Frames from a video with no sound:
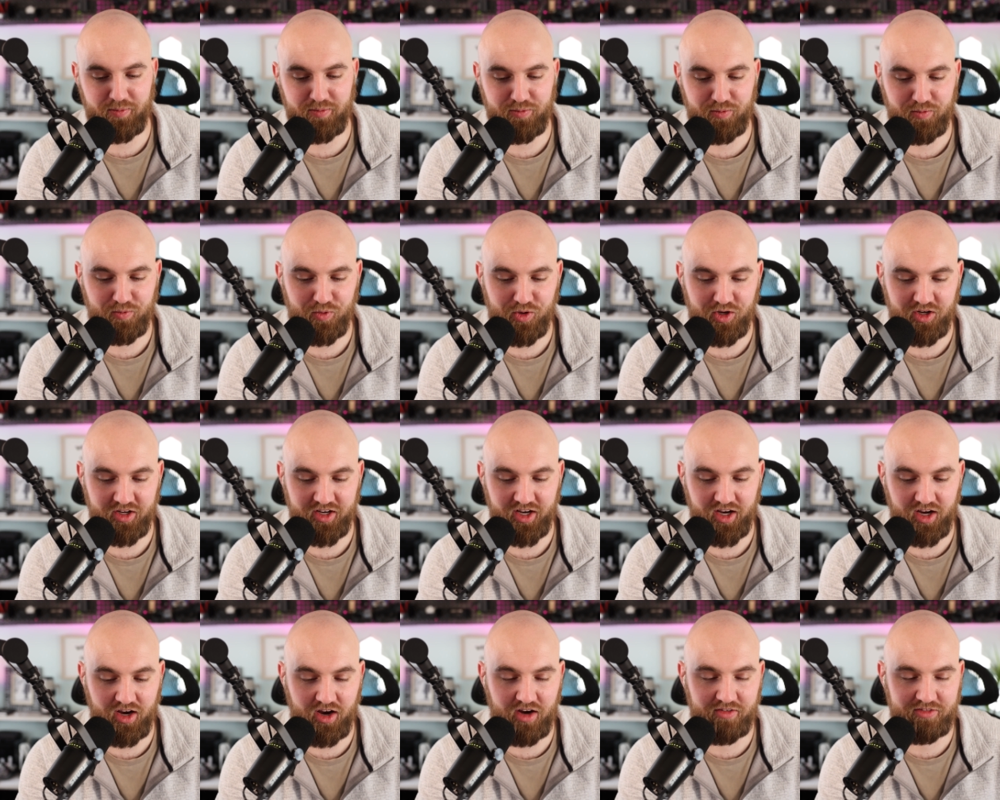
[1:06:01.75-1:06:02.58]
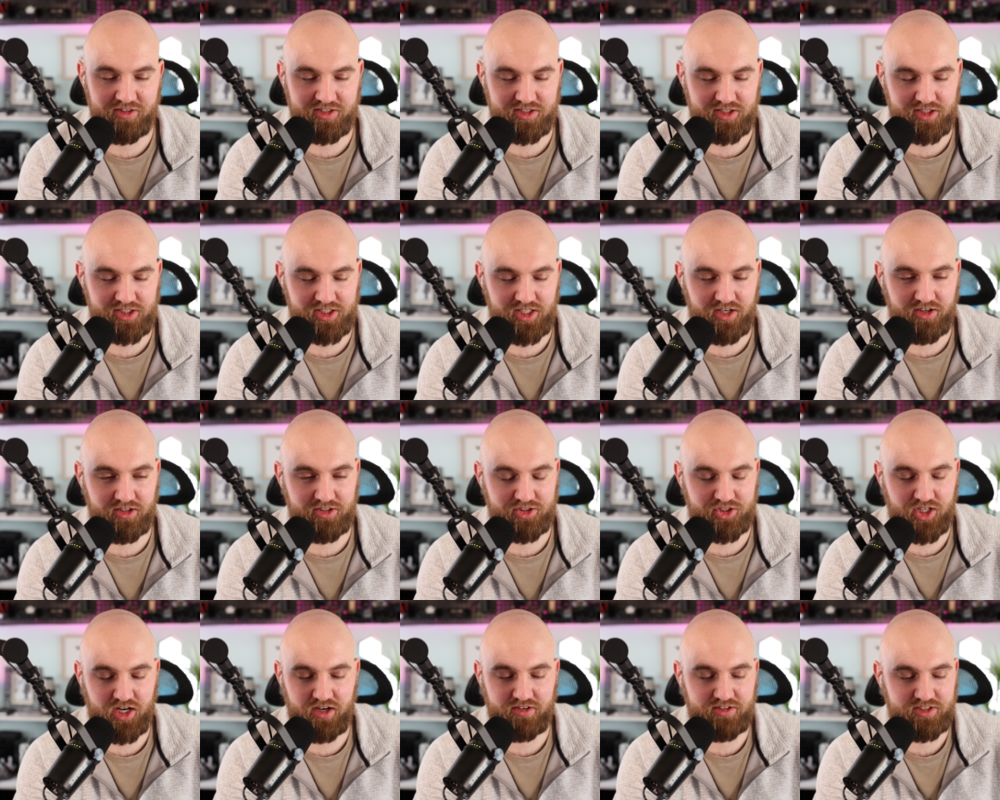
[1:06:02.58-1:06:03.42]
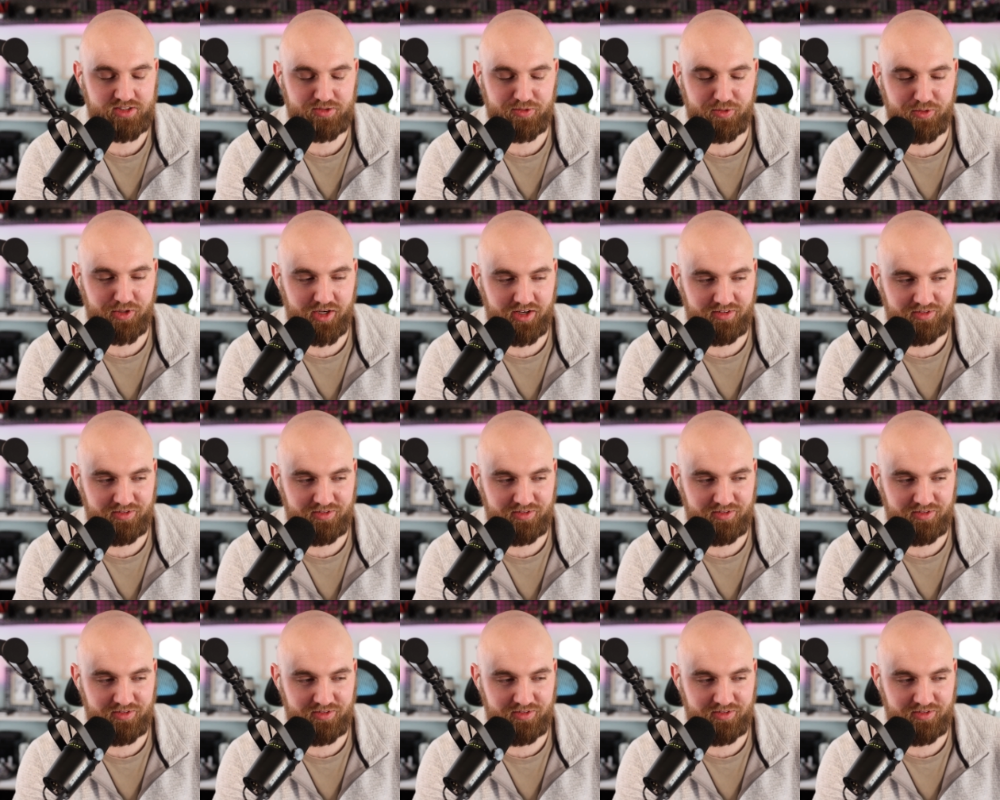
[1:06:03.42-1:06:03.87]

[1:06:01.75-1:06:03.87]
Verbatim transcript: Well, yeah, obviously shout out Travis. We have to